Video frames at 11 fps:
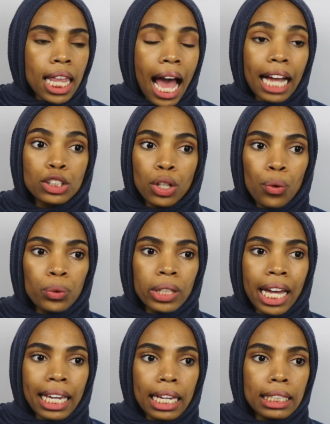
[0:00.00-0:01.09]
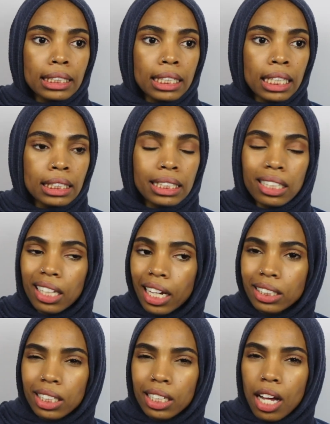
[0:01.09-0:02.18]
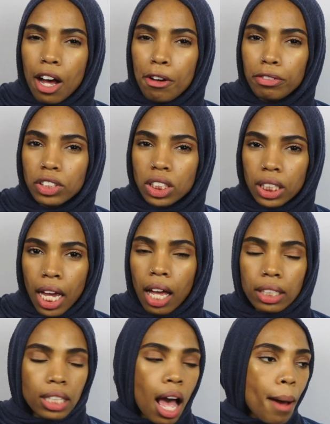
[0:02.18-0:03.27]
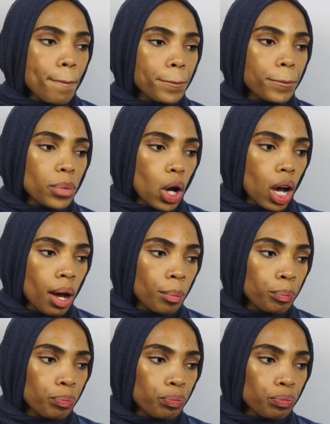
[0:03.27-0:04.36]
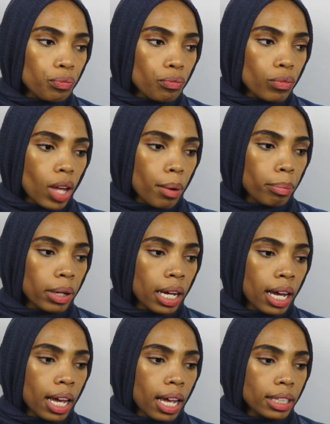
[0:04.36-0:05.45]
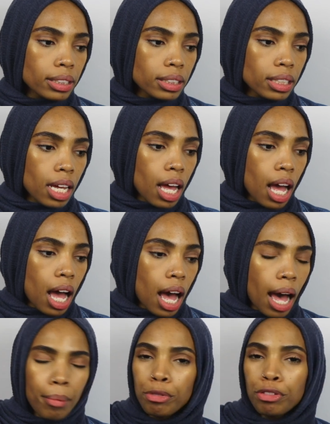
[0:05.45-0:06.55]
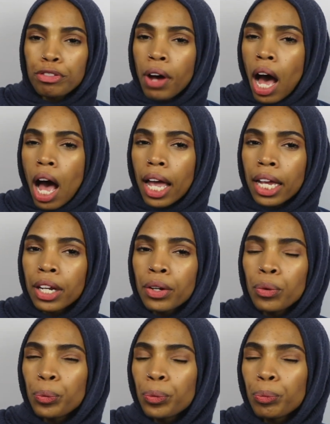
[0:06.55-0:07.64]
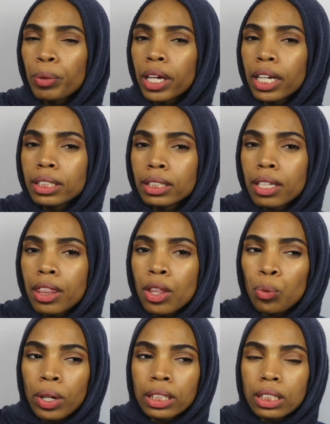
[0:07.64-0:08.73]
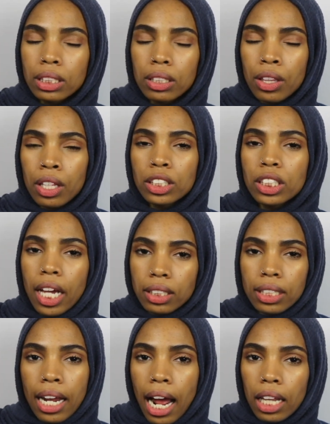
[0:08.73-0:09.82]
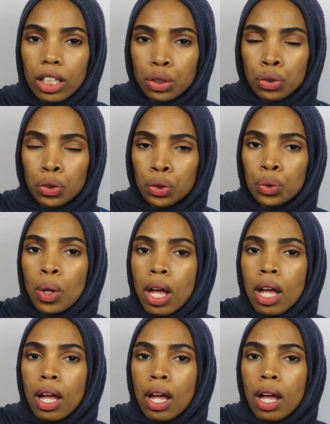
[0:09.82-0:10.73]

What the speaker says: that I don't like is the selection of sheikhs, but I'm fine because the sheikhs that I listen to